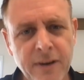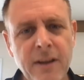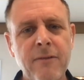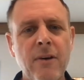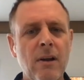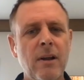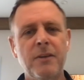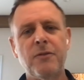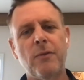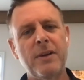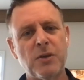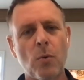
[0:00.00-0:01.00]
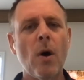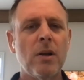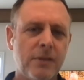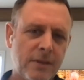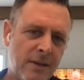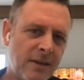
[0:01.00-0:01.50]
You've got like 3
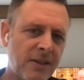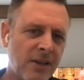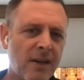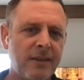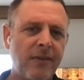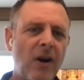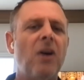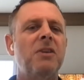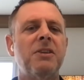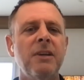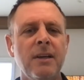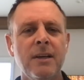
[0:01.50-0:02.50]
squads the size of ours.